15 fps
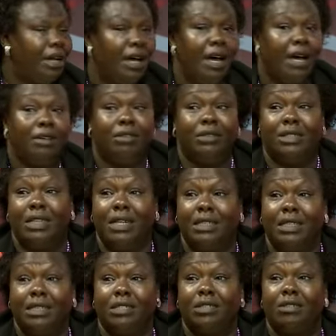And on
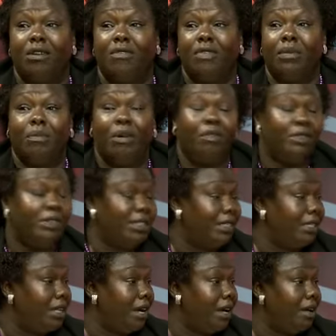30th November of this
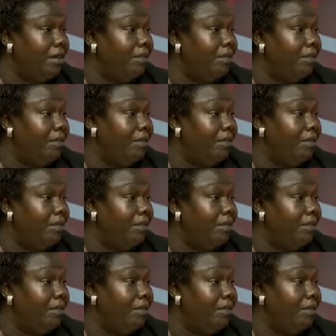year,